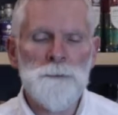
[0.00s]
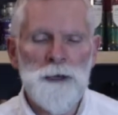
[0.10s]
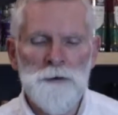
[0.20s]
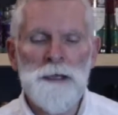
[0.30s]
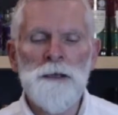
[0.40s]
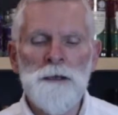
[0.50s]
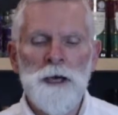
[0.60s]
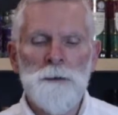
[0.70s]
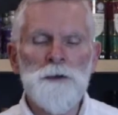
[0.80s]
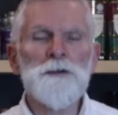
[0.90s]
and Mary,
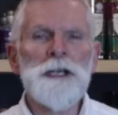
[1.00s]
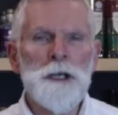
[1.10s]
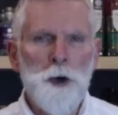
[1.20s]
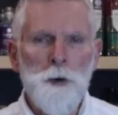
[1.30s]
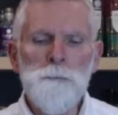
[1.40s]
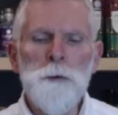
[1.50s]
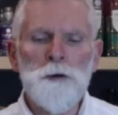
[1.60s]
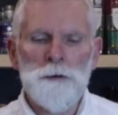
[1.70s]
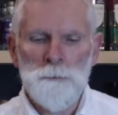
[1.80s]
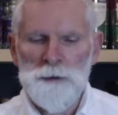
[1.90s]
I'm using an old
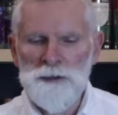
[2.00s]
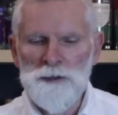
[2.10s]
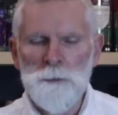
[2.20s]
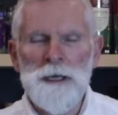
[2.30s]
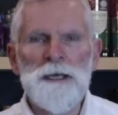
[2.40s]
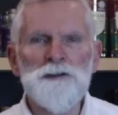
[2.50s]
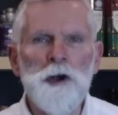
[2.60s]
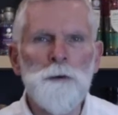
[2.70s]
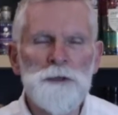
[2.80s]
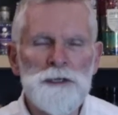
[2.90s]
bottle with the square
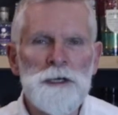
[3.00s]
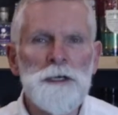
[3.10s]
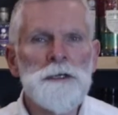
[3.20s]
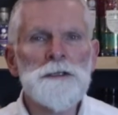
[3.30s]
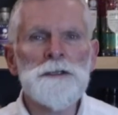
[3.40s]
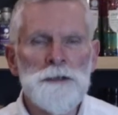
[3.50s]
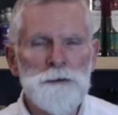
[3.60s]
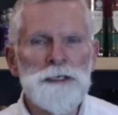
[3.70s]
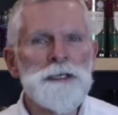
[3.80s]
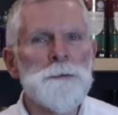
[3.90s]
shoulders to do
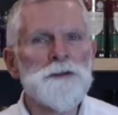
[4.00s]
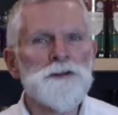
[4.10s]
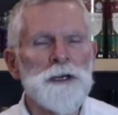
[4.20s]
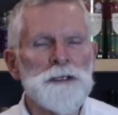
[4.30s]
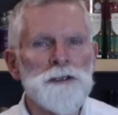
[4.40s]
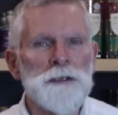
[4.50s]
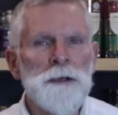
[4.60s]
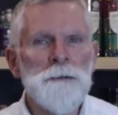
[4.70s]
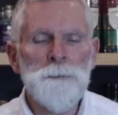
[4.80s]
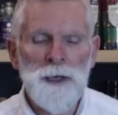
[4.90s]
this demonstration.
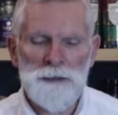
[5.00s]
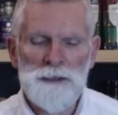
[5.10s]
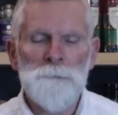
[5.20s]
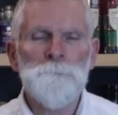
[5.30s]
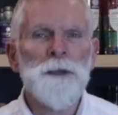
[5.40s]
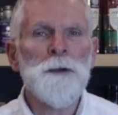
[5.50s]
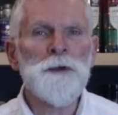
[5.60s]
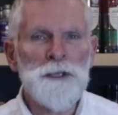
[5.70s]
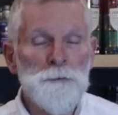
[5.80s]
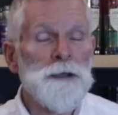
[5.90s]
But
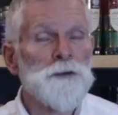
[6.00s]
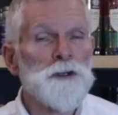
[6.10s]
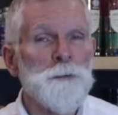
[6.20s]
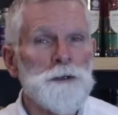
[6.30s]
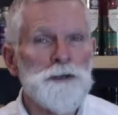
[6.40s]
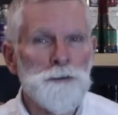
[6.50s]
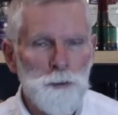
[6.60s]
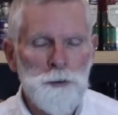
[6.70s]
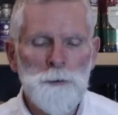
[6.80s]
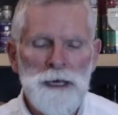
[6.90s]
we do have the new ones on
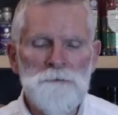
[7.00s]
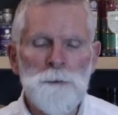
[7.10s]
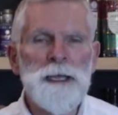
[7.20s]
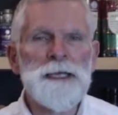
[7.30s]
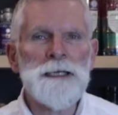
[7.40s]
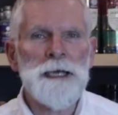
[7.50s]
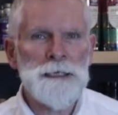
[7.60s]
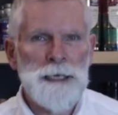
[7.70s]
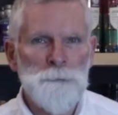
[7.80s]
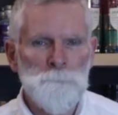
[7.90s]
order, we'll have them any day
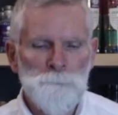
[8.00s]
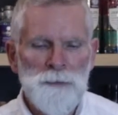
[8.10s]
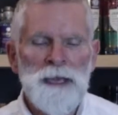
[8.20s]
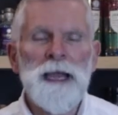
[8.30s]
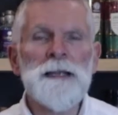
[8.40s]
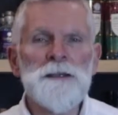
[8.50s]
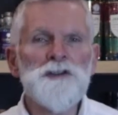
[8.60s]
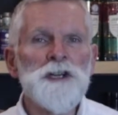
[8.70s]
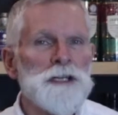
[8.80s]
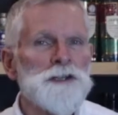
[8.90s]
now. And the
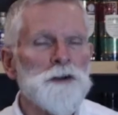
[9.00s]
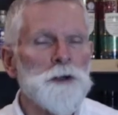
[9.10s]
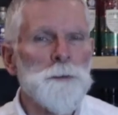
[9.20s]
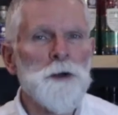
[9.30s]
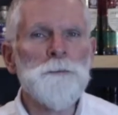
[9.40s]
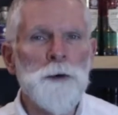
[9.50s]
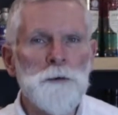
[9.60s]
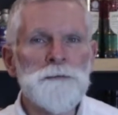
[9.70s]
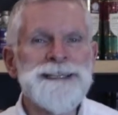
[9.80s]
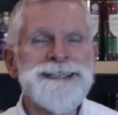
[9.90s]
gin inside both
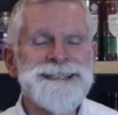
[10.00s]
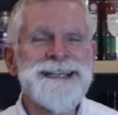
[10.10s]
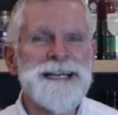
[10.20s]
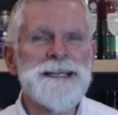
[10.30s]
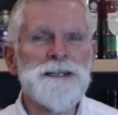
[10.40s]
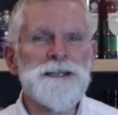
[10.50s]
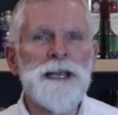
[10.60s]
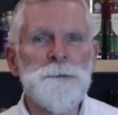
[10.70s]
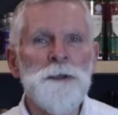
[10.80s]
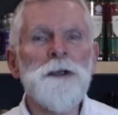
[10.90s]
bottles is exactly the
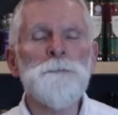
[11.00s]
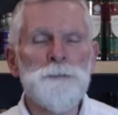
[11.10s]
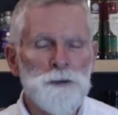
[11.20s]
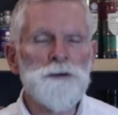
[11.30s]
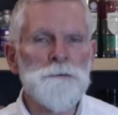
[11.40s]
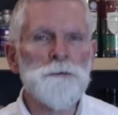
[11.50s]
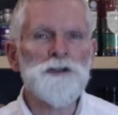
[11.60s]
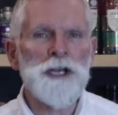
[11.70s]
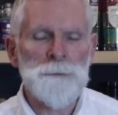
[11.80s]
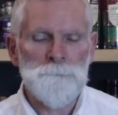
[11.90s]
same beautiful
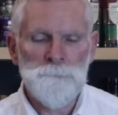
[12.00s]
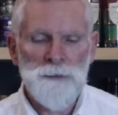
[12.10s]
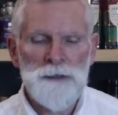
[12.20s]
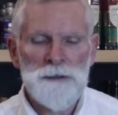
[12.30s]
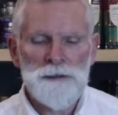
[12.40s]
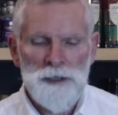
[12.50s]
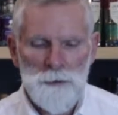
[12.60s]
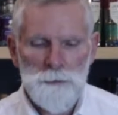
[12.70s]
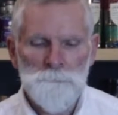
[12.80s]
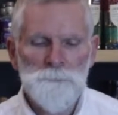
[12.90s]
gin.
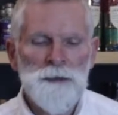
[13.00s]
So,